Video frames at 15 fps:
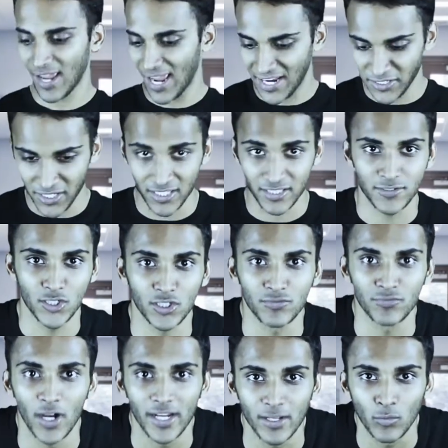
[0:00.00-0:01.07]
and just
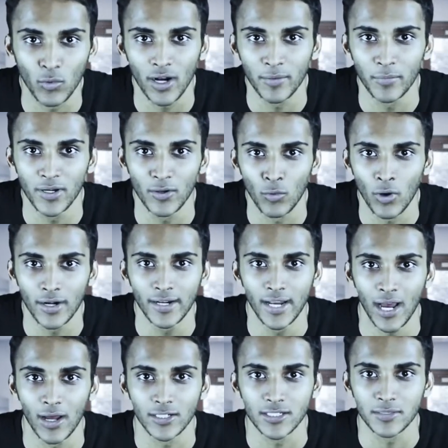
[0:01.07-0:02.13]
fucking run
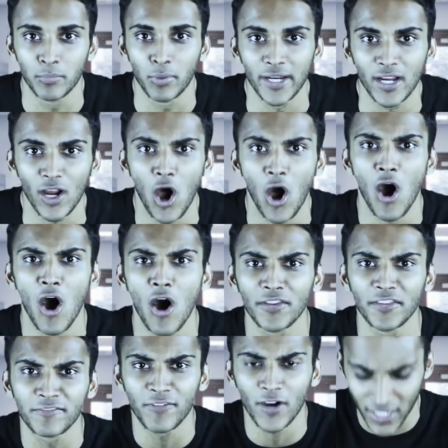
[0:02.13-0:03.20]
down, just break all
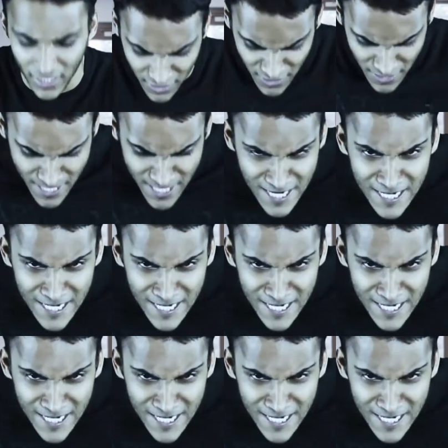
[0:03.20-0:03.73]
the fucking,